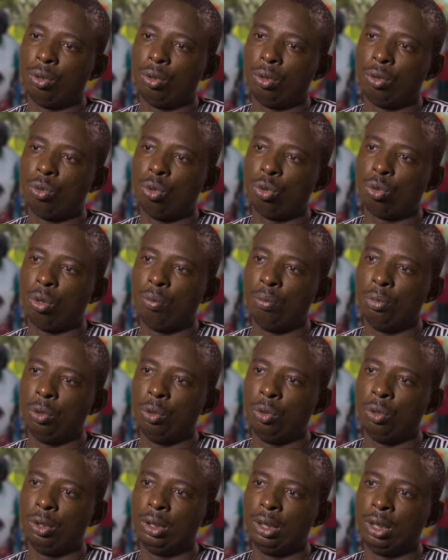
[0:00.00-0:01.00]
That
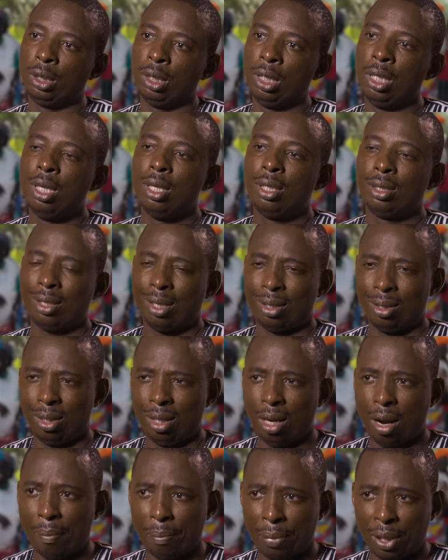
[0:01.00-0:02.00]
is the main
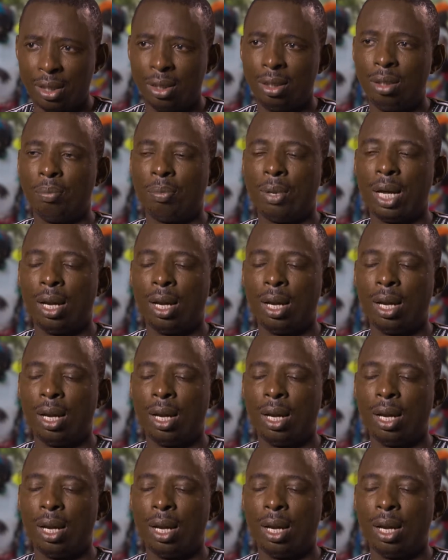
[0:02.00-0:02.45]
constraint now.